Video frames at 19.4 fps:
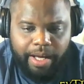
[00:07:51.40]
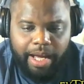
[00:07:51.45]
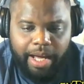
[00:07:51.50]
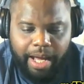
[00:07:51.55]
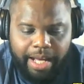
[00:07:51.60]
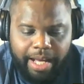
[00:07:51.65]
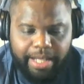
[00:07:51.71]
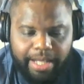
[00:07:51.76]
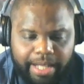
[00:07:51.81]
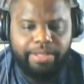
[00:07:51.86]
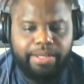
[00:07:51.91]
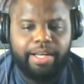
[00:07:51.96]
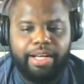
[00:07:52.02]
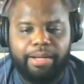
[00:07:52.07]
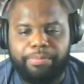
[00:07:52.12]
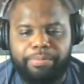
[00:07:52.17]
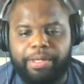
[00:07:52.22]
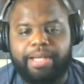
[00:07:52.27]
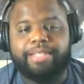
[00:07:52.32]
I, I didn't
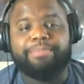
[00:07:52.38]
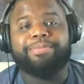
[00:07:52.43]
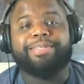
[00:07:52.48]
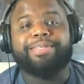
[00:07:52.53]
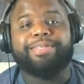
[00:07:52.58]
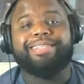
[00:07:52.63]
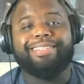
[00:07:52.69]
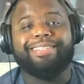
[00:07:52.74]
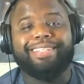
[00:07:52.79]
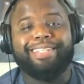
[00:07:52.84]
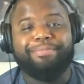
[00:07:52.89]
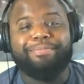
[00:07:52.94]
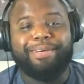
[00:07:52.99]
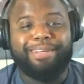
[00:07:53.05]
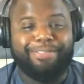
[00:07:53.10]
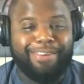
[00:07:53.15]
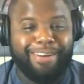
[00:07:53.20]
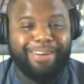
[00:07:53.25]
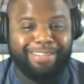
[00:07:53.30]
get it because I'm still in the
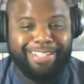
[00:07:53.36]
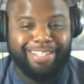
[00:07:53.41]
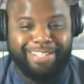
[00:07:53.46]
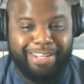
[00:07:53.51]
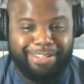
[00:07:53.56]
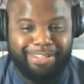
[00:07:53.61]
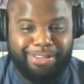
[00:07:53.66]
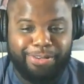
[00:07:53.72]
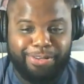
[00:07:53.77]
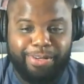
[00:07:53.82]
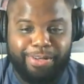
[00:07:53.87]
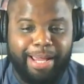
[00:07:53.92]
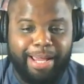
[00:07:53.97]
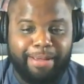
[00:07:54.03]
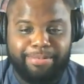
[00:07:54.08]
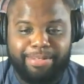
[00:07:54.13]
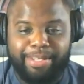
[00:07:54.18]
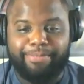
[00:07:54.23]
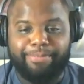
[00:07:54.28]
middle of all these other new
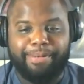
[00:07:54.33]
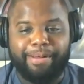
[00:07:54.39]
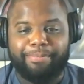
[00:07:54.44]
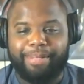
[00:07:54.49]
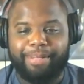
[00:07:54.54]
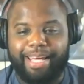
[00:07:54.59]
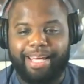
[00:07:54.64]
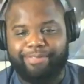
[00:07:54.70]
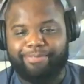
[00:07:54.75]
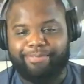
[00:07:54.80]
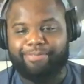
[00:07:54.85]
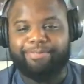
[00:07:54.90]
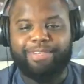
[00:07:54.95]
games. I, I'm like